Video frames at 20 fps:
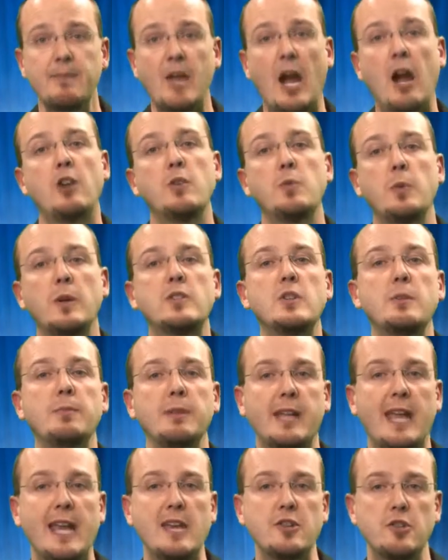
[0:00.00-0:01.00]
Hardware
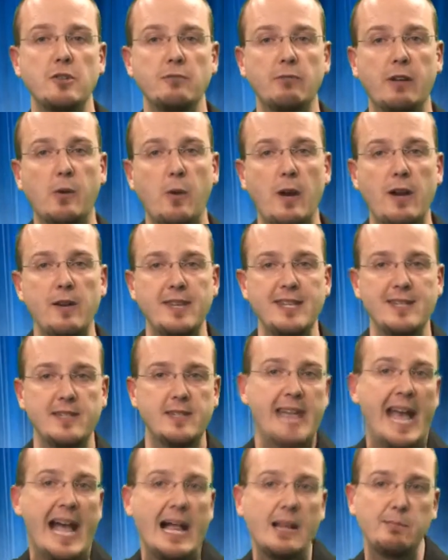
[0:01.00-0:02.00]
duplication required these
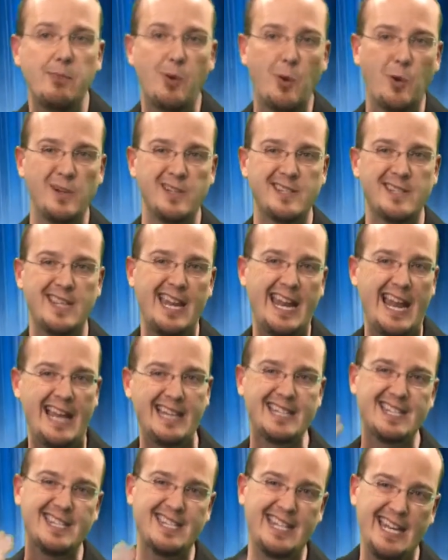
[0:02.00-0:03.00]
DAL boards that
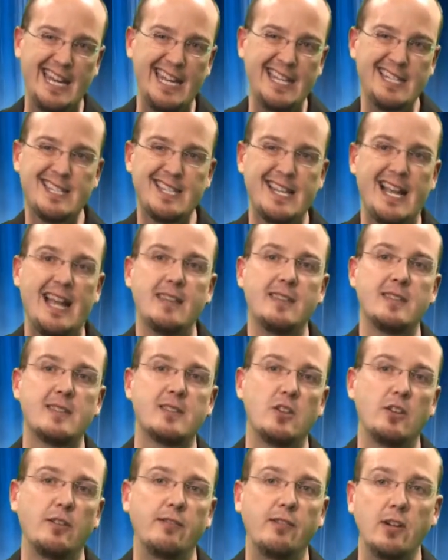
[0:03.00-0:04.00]
had to sit inside the
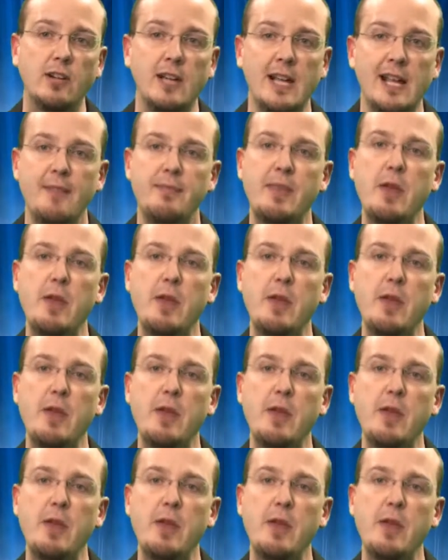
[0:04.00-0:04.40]
server